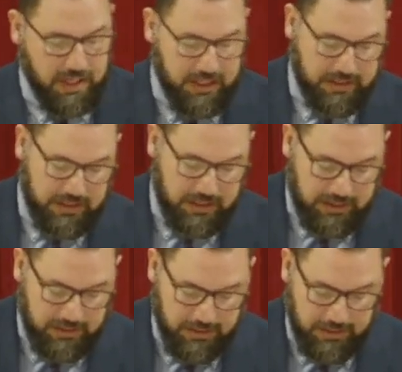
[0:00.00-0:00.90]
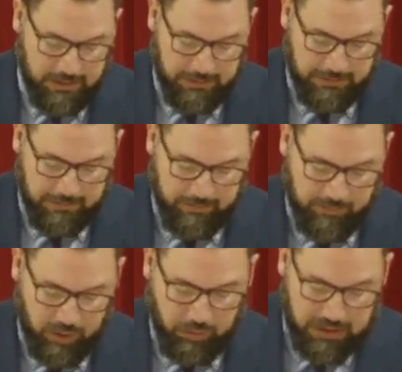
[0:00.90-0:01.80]
18.
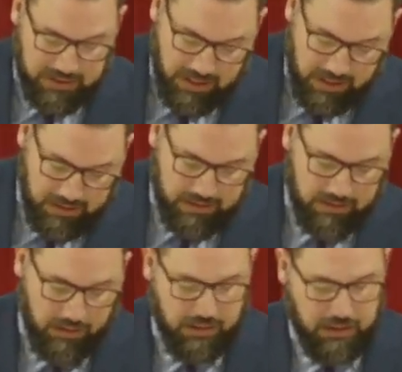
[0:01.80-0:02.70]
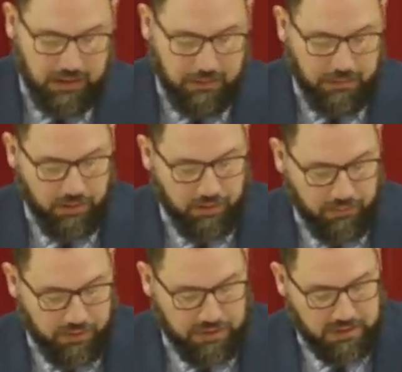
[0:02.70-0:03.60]
Look what he says, starting in the middle of the verse.